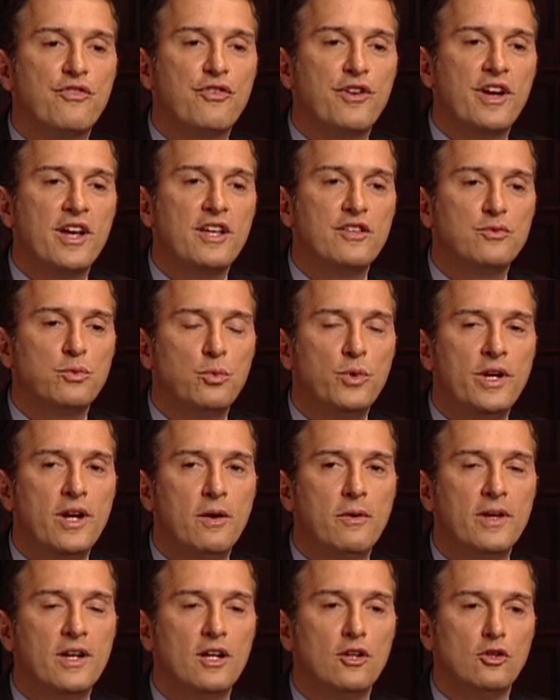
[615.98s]
phrase, we
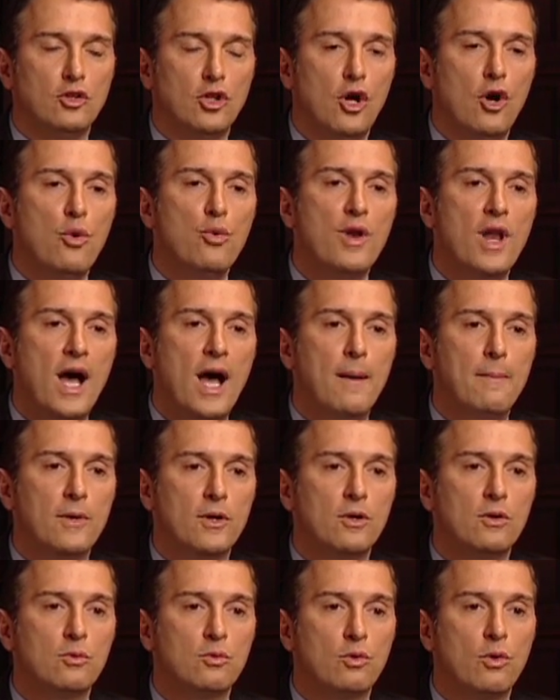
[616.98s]
are in a low
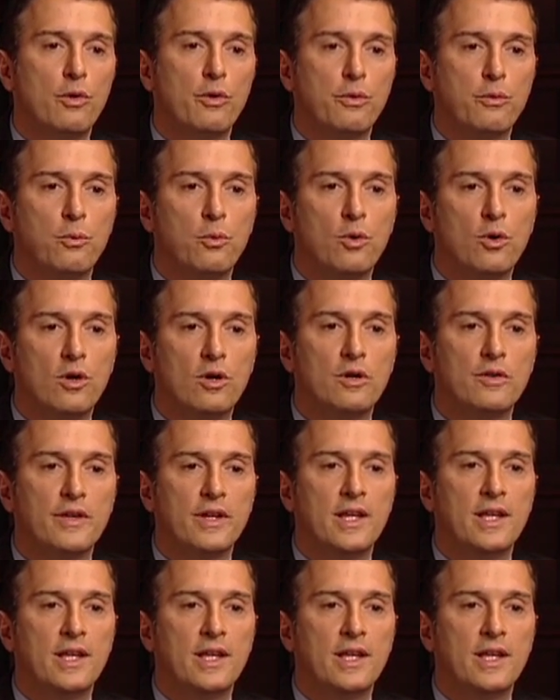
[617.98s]
nominal growth world.